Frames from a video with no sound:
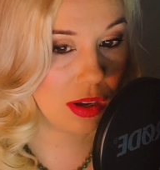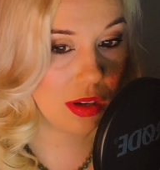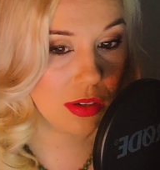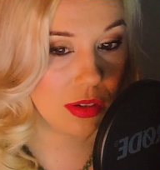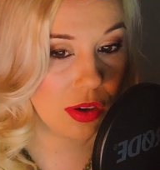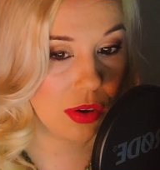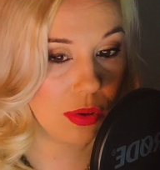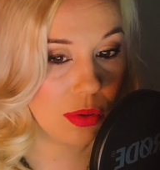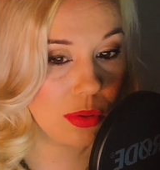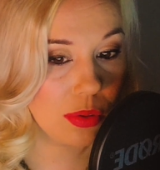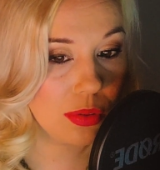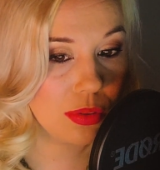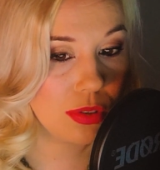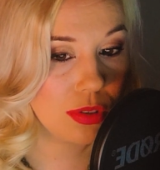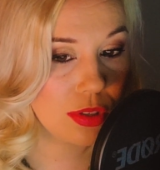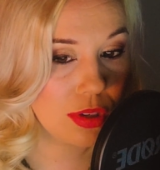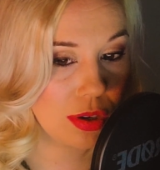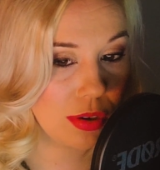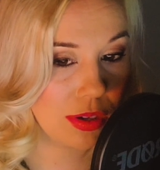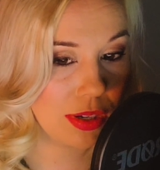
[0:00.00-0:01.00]
on cold
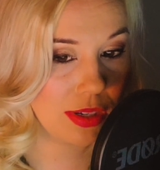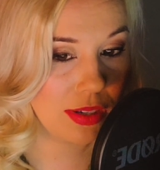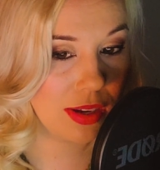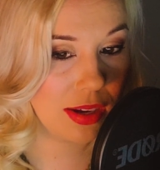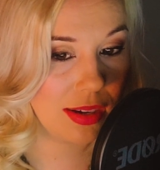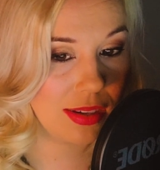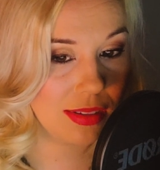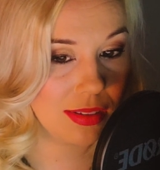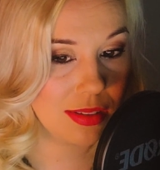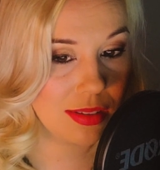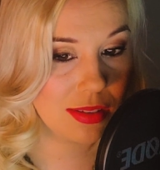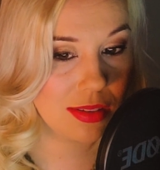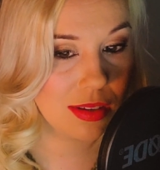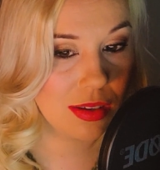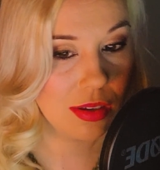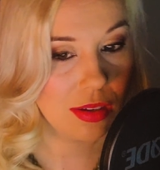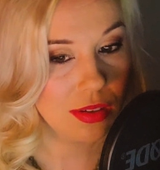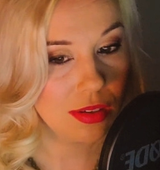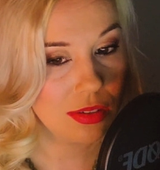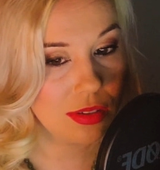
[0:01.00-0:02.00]
starry nights
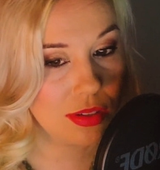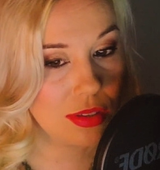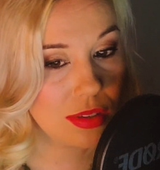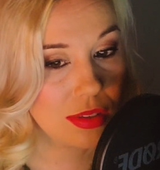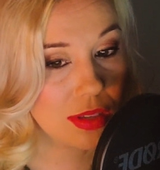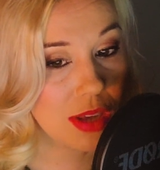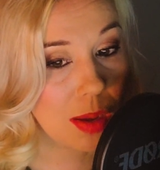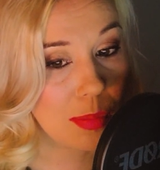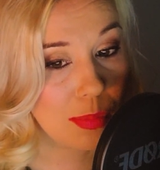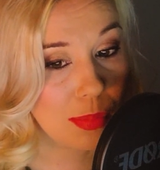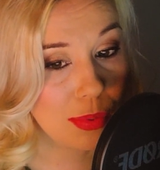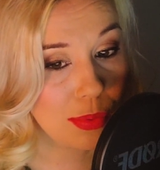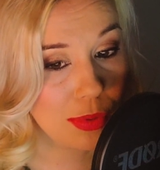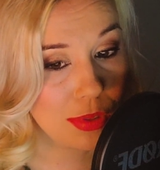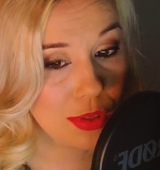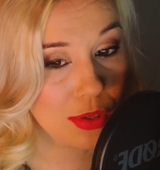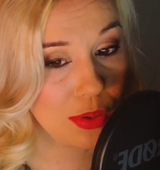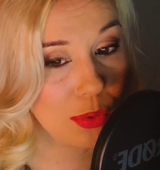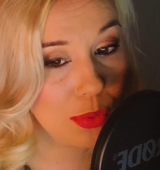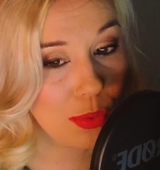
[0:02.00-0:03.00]
to sup
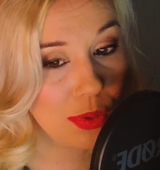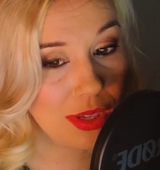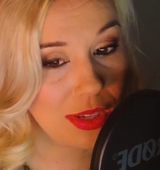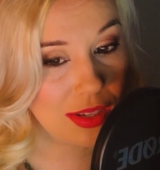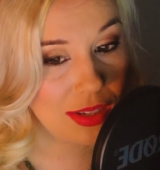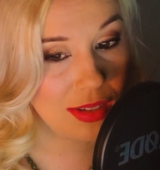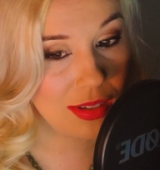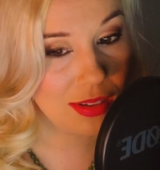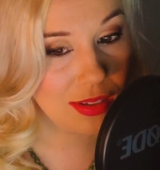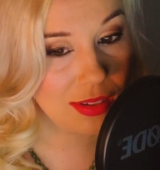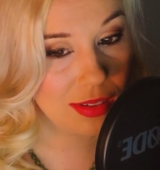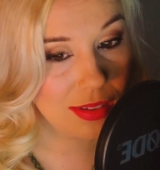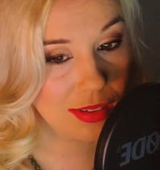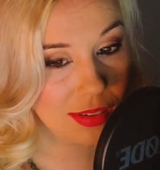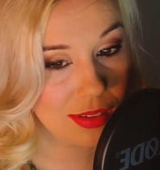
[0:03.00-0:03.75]
with the queen